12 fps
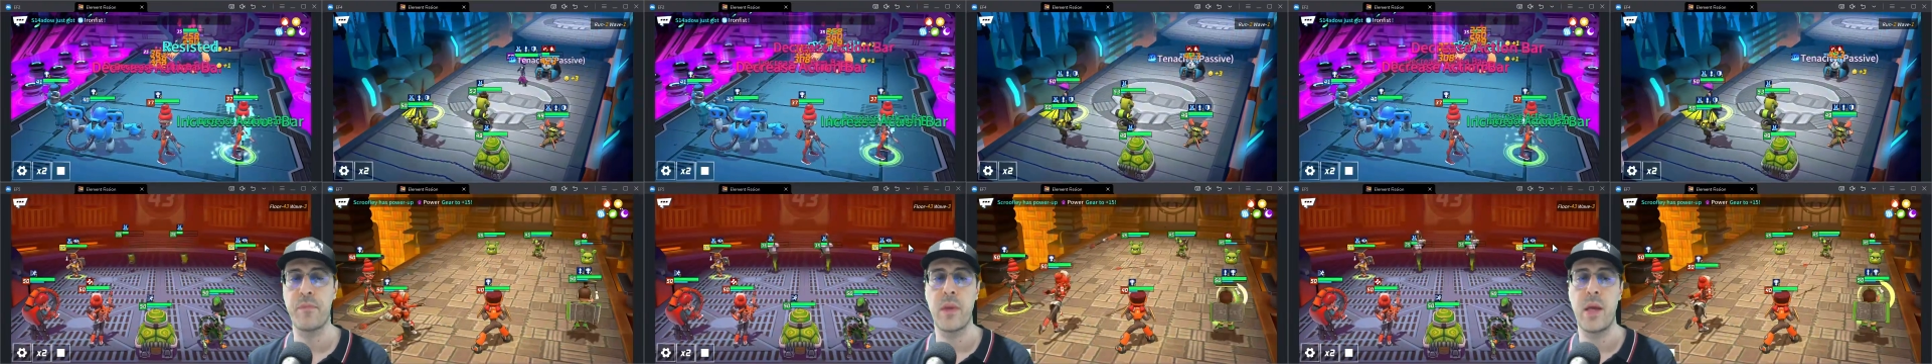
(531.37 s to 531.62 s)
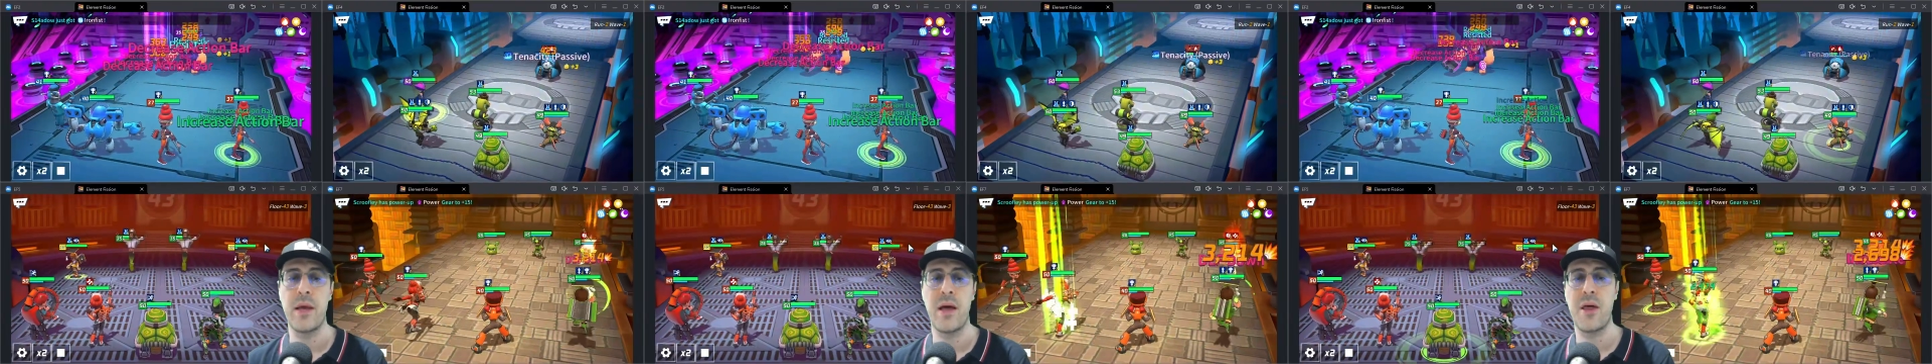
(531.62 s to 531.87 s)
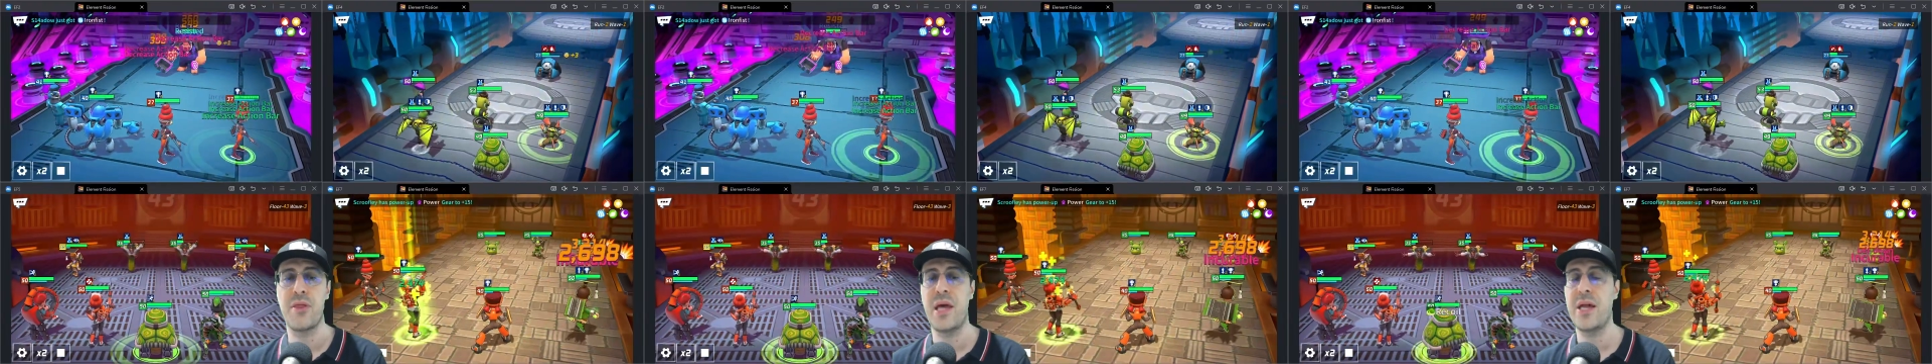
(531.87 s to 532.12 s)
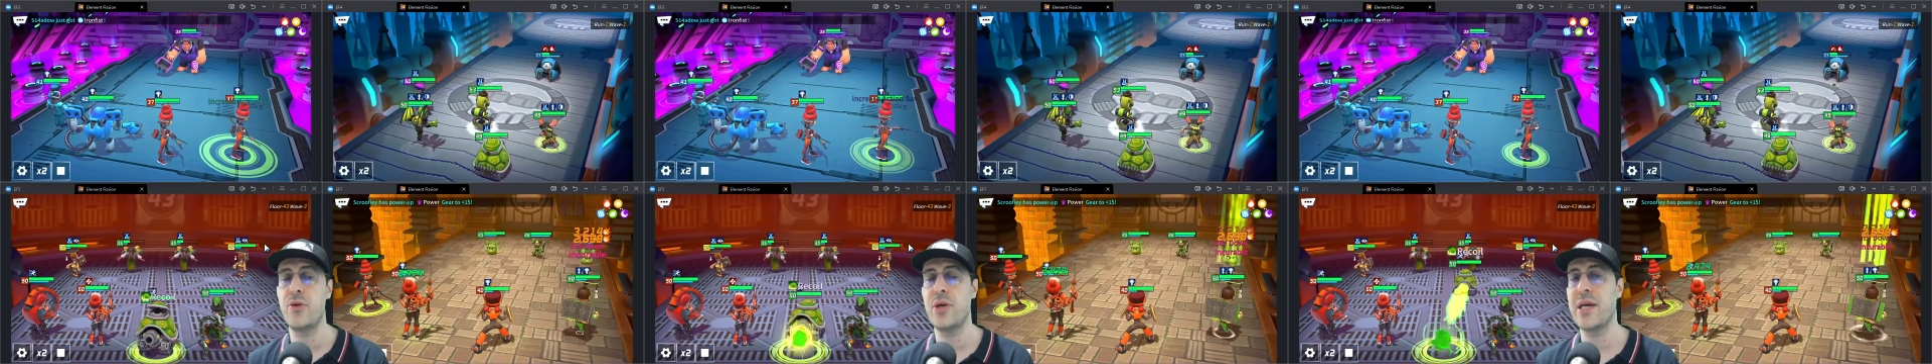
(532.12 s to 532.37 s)
And
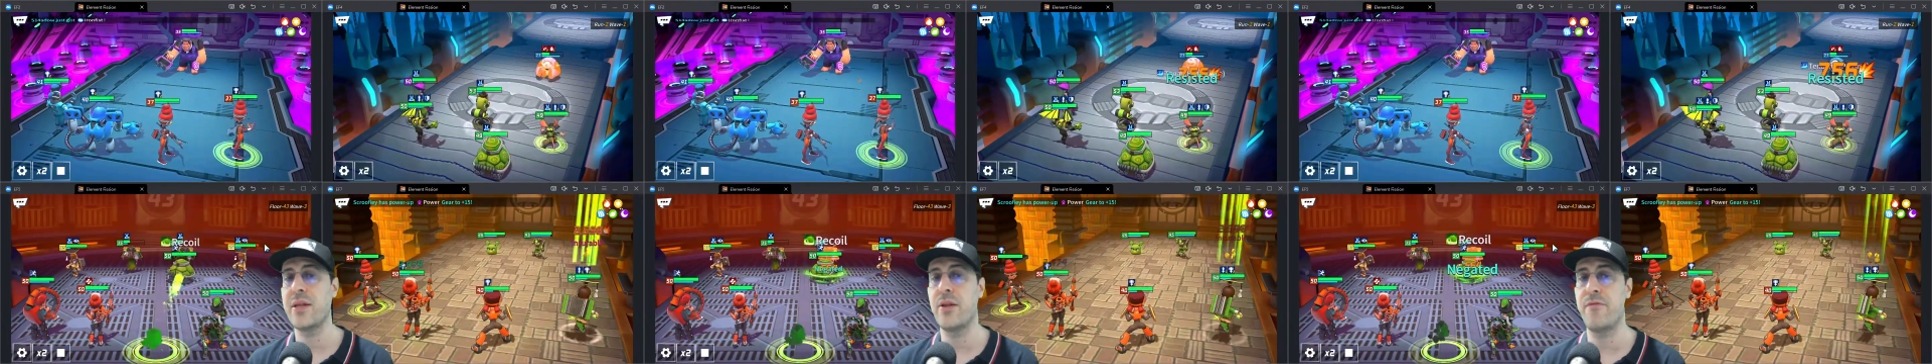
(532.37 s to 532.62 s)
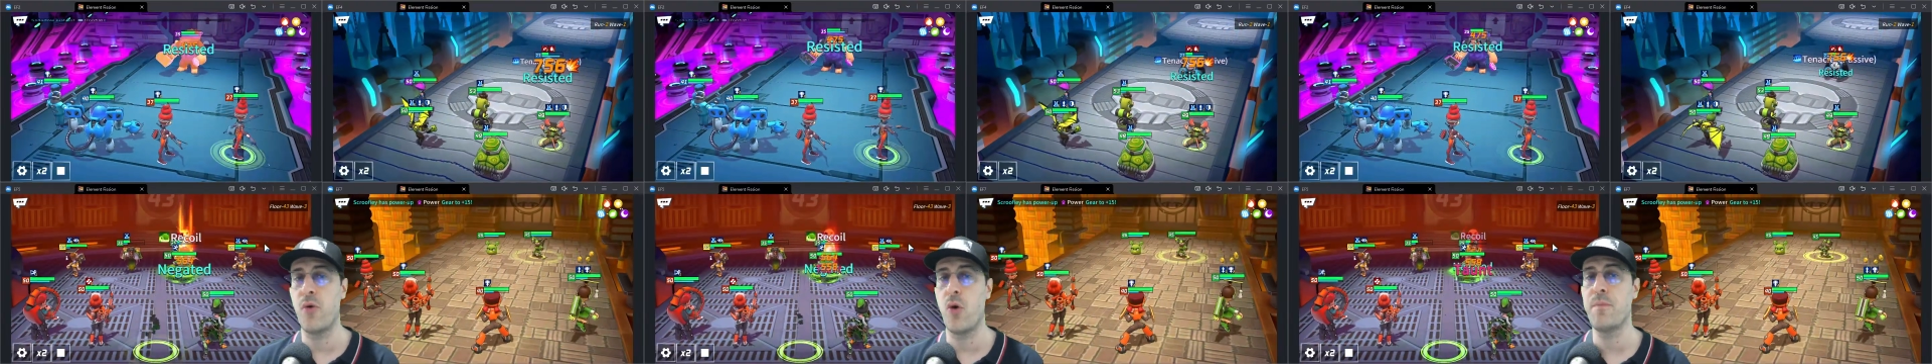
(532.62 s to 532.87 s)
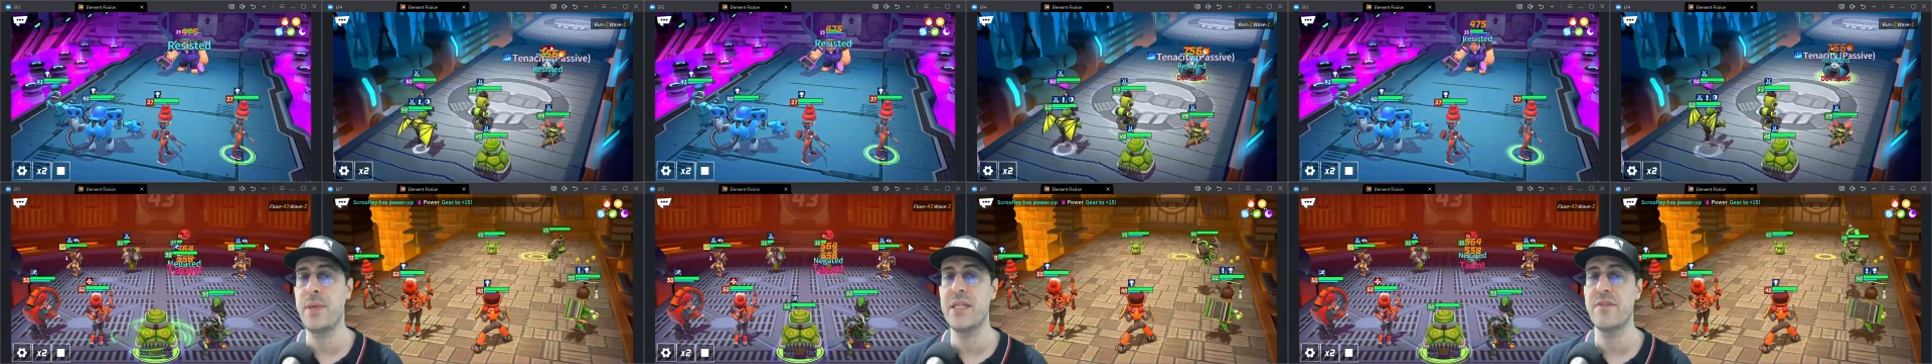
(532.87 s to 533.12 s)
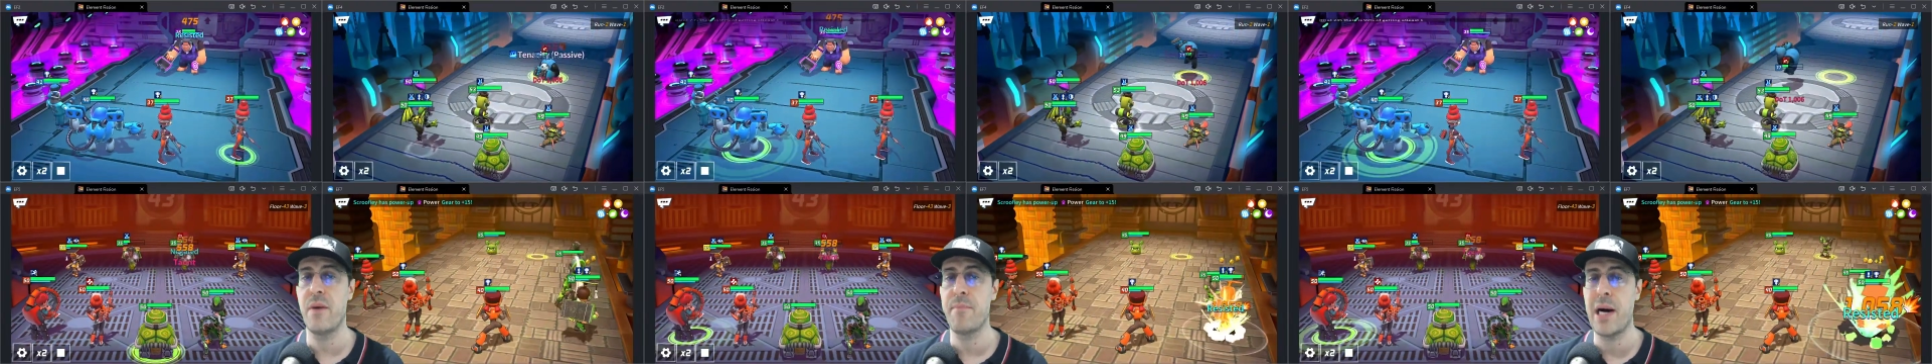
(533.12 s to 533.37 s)
then you get
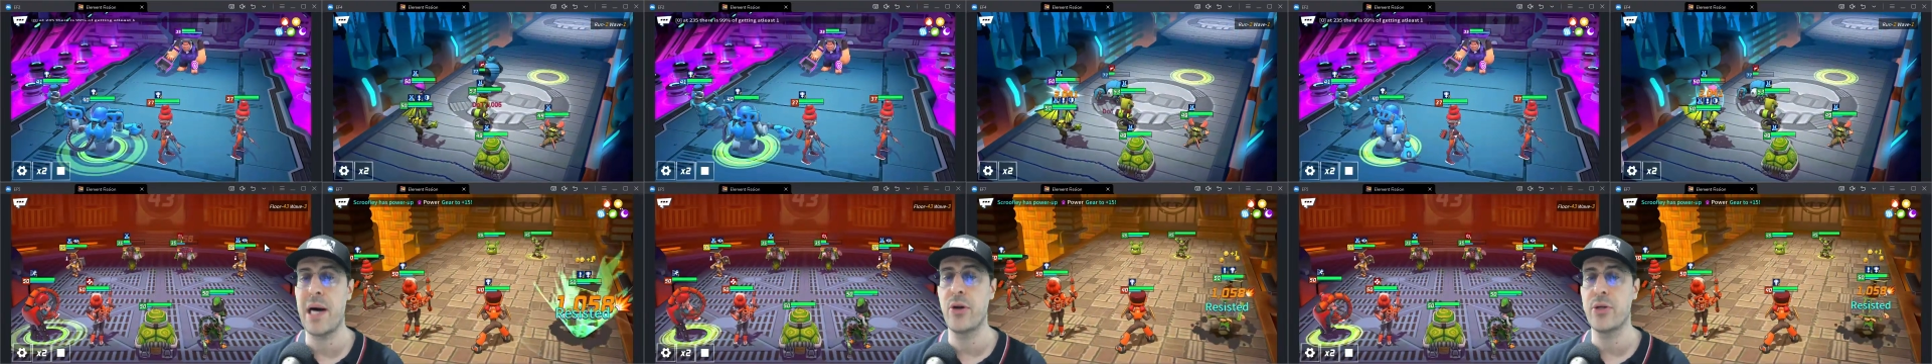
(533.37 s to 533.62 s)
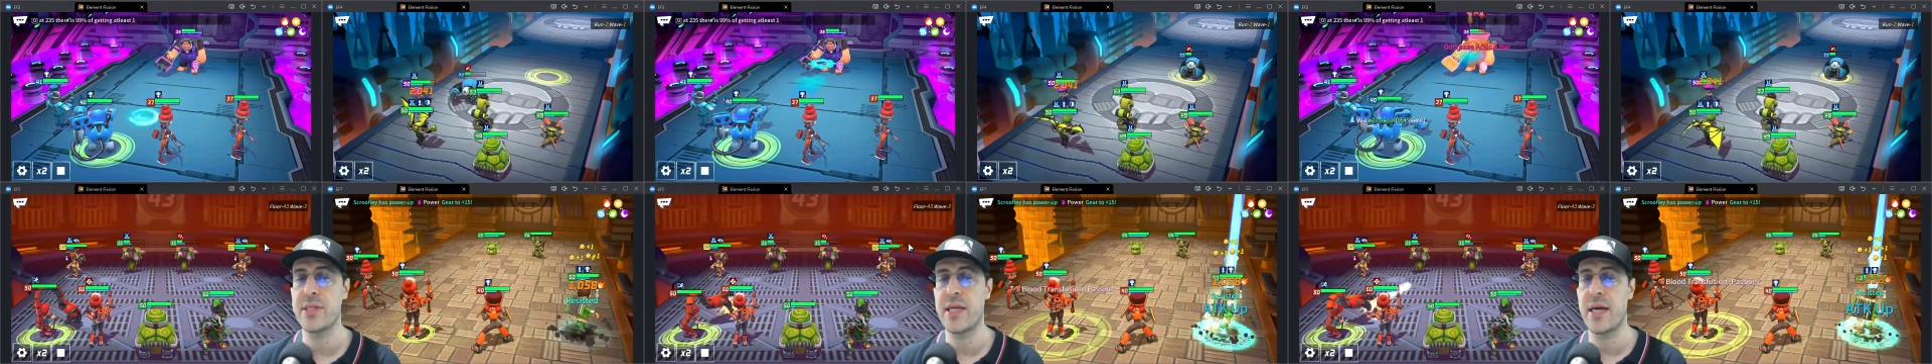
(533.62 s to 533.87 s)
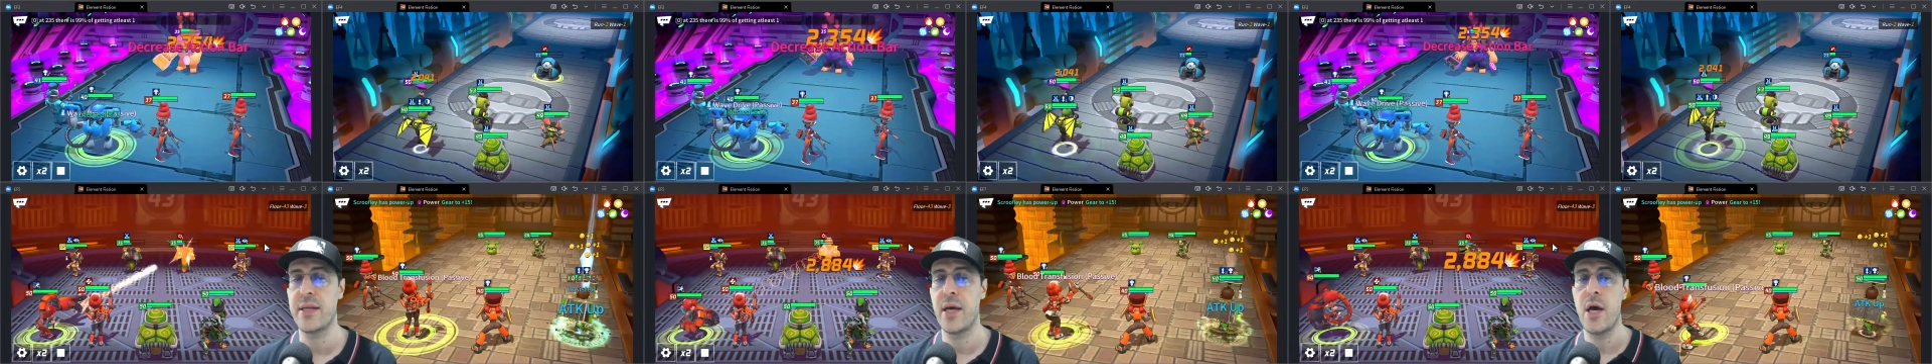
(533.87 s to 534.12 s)
4-piece vampire set,